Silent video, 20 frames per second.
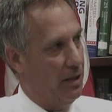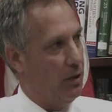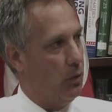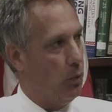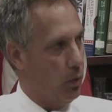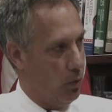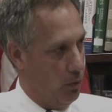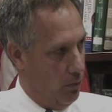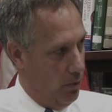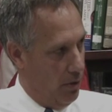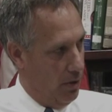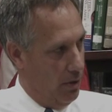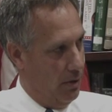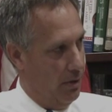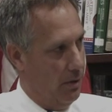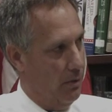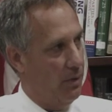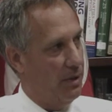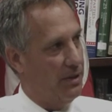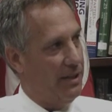in Rungwa,
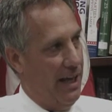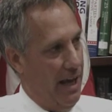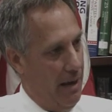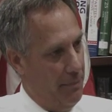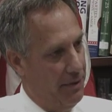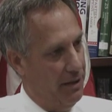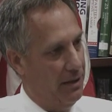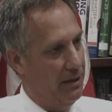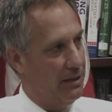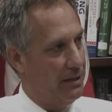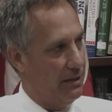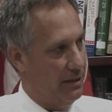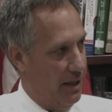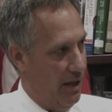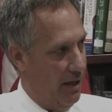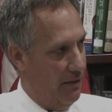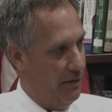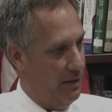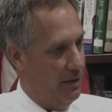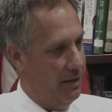what's happening in
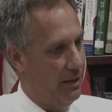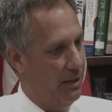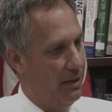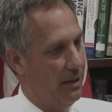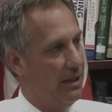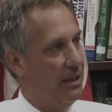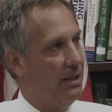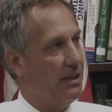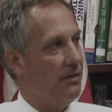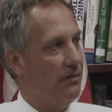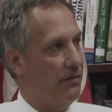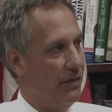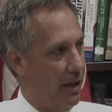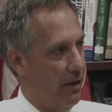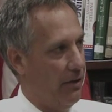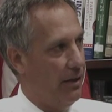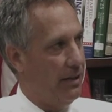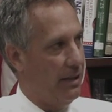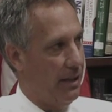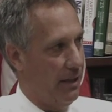Katavi, is a
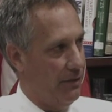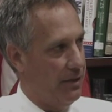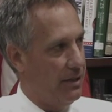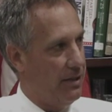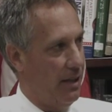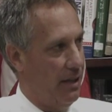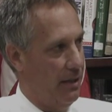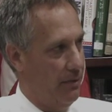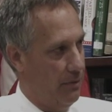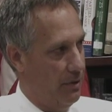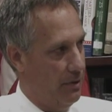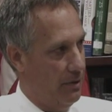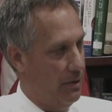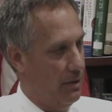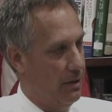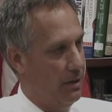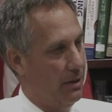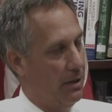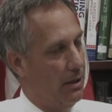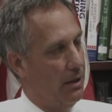very devastating
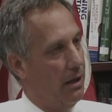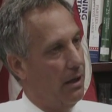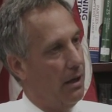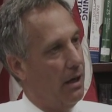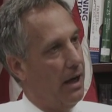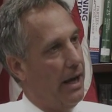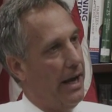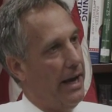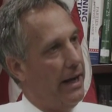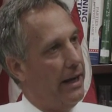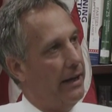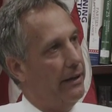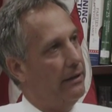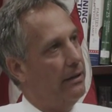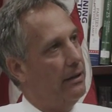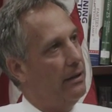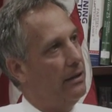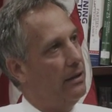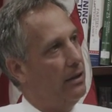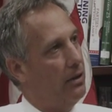one.
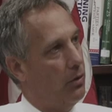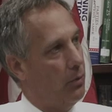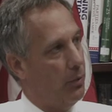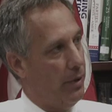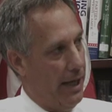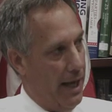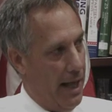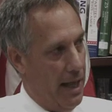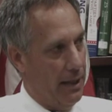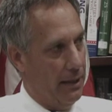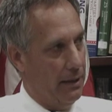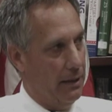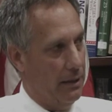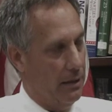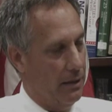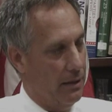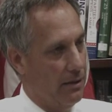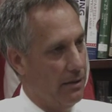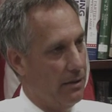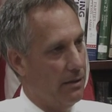And you know, the reality
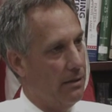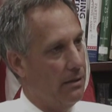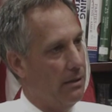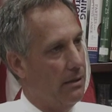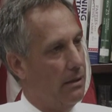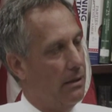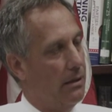is